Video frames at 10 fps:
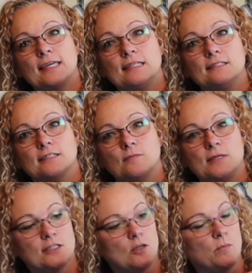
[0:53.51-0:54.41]
kittens could
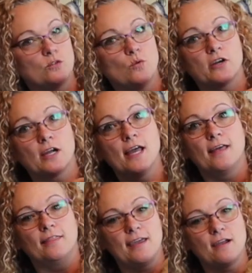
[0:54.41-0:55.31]
be so much work?
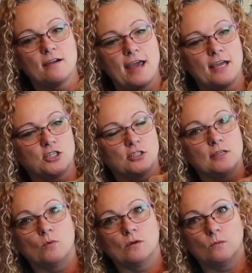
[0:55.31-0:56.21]
They are
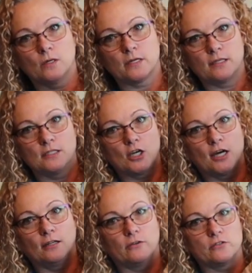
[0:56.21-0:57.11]
actually more work than
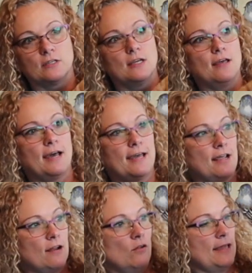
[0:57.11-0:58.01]
toddlers. I
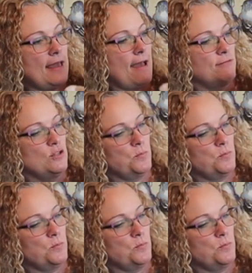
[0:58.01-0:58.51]
not only have to